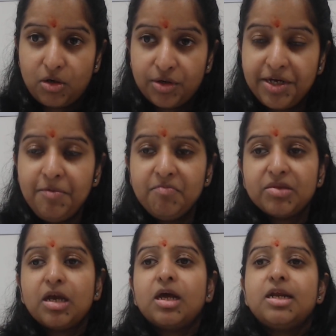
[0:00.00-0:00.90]
Okay,
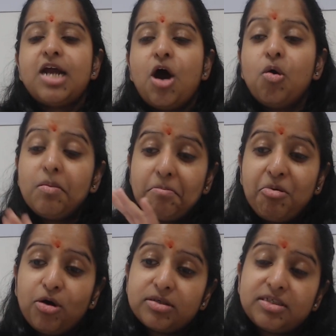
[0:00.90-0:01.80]
now
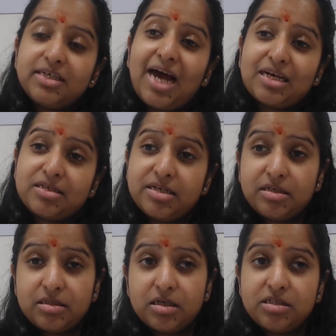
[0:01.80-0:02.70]
post
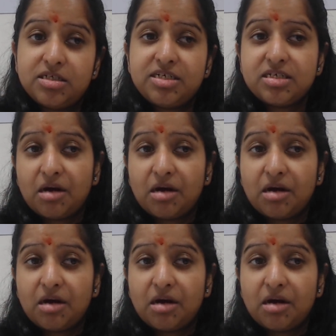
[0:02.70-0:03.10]
gastric surgery,